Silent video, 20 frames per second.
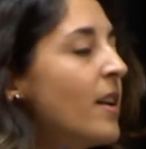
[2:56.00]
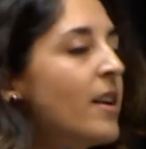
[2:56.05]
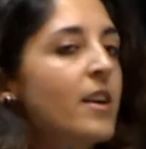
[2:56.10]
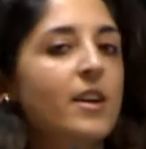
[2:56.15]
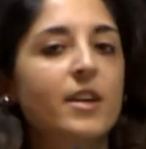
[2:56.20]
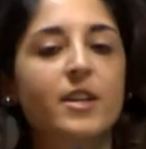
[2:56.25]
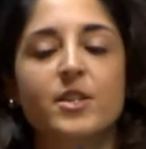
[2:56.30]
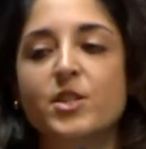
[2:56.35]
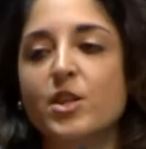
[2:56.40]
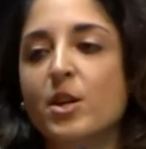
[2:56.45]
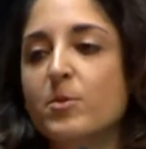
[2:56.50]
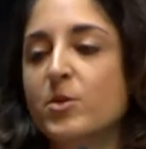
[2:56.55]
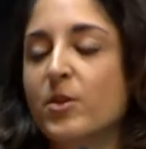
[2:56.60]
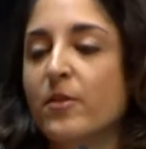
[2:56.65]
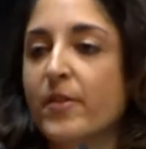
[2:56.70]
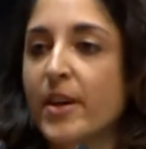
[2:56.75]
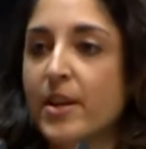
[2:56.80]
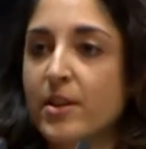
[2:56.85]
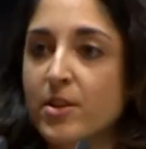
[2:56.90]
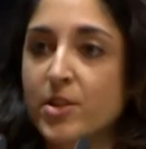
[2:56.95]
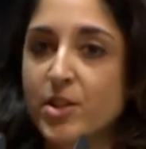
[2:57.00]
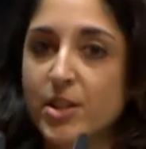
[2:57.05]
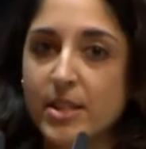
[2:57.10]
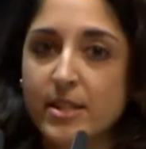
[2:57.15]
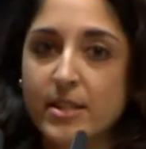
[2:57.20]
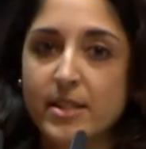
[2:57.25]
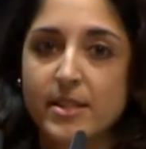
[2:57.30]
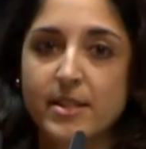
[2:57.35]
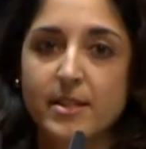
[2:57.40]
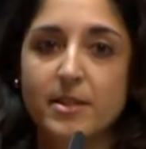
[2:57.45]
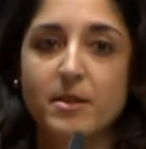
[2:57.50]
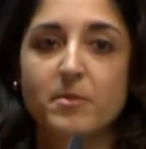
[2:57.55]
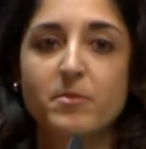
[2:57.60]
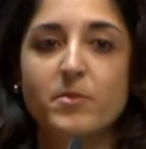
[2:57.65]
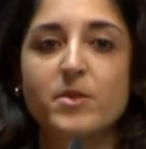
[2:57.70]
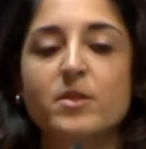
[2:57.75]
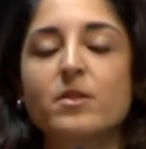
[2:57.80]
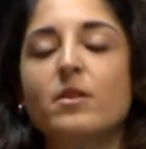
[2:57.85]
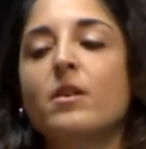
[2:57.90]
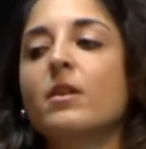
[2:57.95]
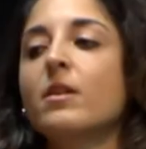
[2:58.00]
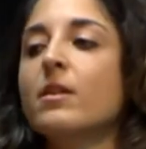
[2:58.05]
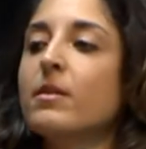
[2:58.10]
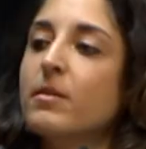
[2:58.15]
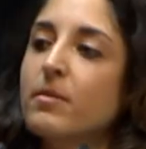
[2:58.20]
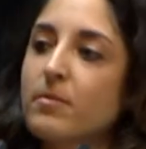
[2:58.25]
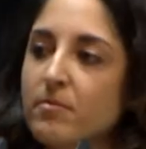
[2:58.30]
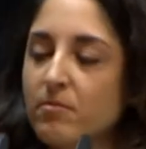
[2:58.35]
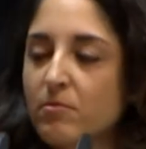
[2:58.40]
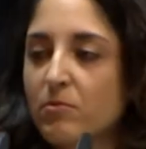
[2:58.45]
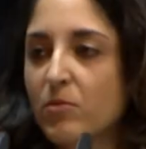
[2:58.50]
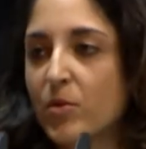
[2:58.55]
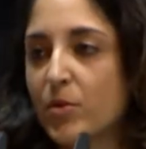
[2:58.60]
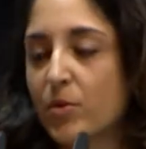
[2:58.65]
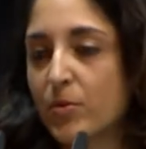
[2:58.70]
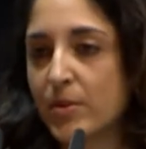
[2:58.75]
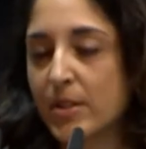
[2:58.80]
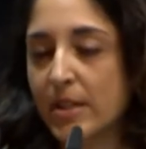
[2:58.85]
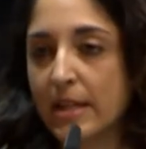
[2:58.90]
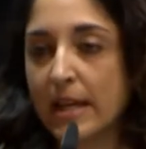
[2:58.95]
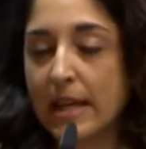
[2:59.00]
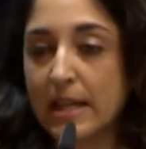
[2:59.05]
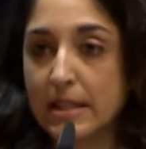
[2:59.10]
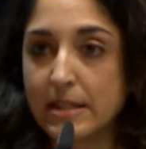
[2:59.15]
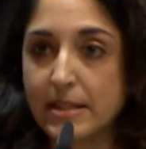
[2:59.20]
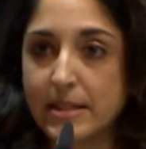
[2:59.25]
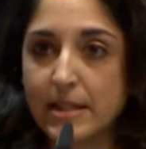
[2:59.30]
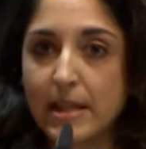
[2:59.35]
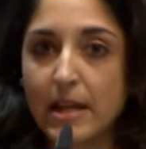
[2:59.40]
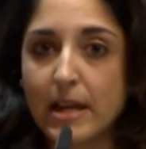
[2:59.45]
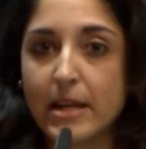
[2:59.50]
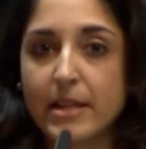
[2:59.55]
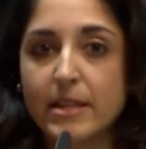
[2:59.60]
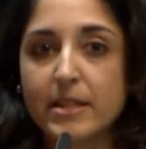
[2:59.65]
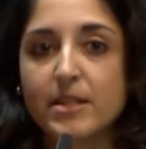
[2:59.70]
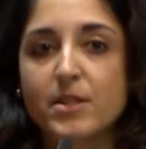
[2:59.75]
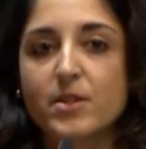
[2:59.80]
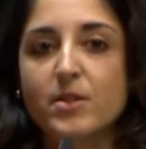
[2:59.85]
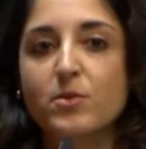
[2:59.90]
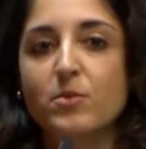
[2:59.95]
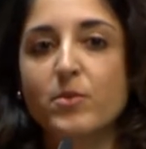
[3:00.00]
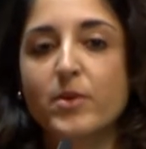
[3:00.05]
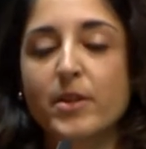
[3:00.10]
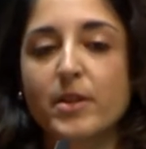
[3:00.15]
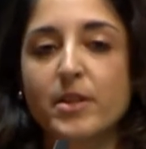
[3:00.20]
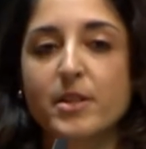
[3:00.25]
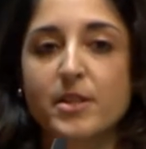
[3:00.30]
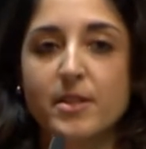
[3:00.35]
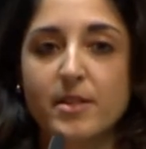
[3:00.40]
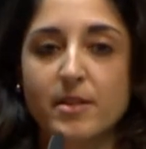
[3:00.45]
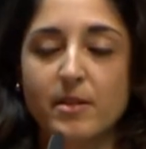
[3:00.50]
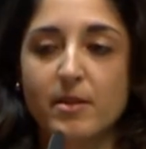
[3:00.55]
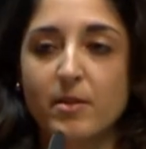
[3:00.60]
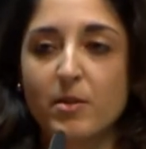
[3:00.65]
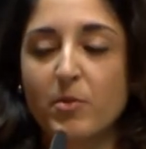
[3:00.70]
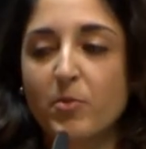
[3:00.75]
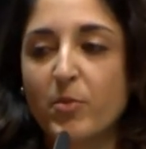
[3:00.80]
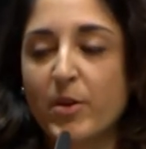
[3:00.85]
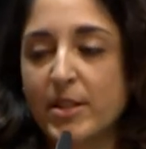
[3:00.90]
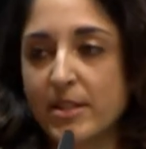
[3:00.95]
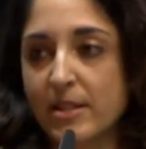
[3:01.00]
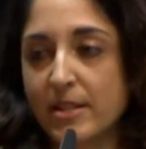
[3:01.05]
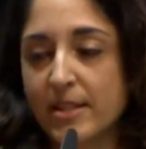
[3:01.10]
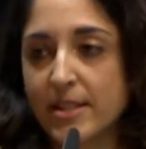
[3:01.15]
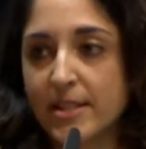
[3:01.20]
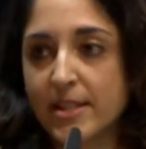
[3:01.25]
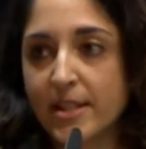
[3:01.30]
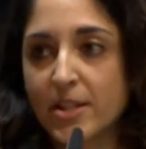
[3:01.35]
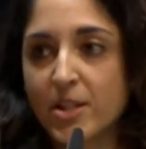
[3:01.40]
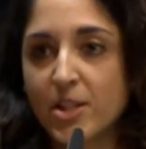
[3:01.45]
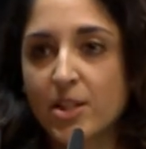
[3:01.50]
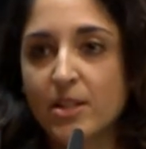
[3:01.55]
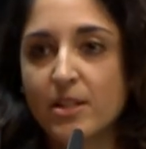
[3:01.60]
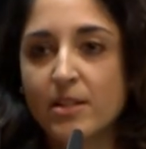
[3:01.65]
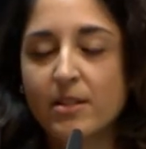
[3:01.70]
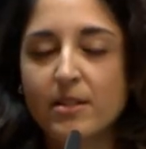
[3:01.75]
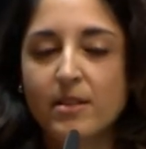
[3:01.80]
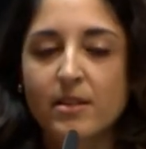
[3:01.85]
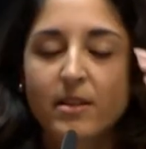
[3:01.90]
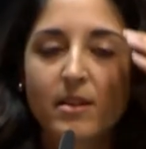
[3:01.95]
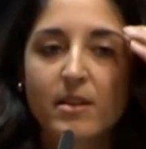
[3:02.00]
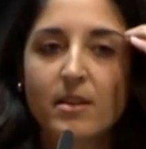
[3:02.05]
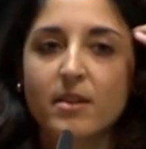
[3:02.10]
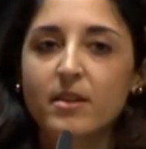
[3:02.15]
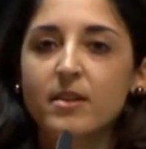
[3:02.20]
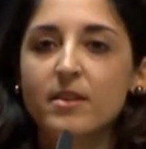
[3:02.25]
In terms of energy systems, we're using LED lights with presence detection.